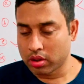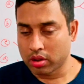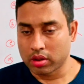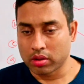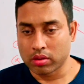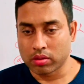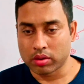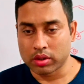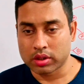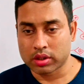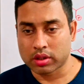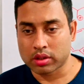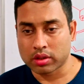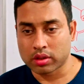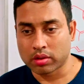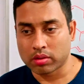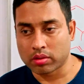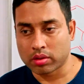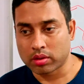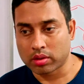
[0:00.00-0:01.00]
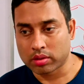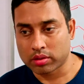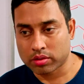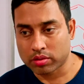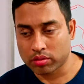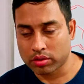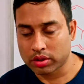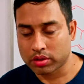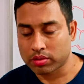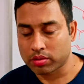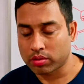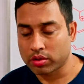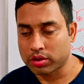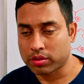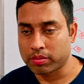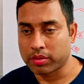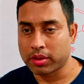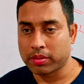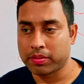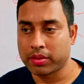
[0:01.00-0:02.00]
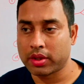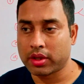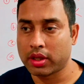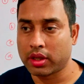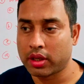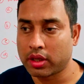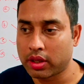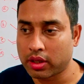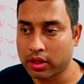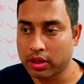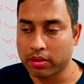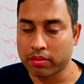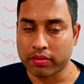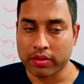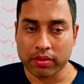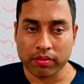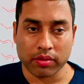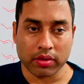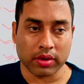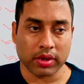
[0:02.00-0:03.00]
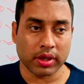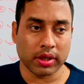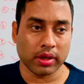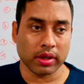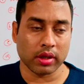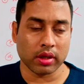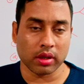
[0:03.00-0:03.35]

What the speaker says: which may be in February.